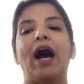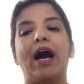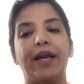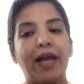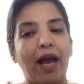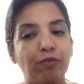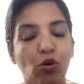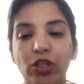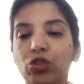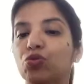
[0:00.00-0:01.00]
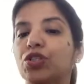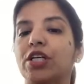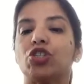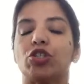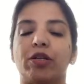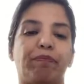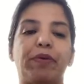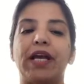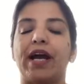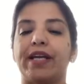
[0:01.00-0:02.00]
I am going to teach
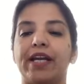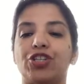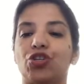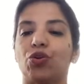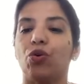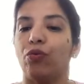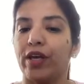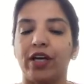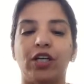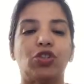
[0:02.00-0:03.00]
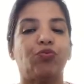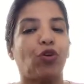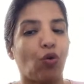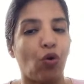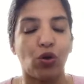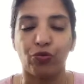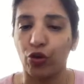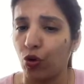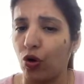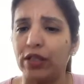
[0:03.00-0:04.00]
PIH over here for
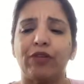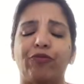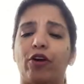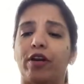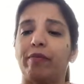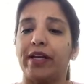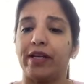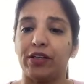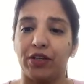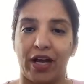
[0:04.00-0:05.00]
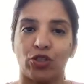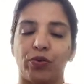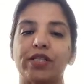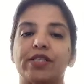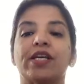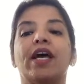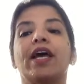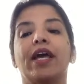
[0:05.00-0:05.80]
all the foreign medical graduates.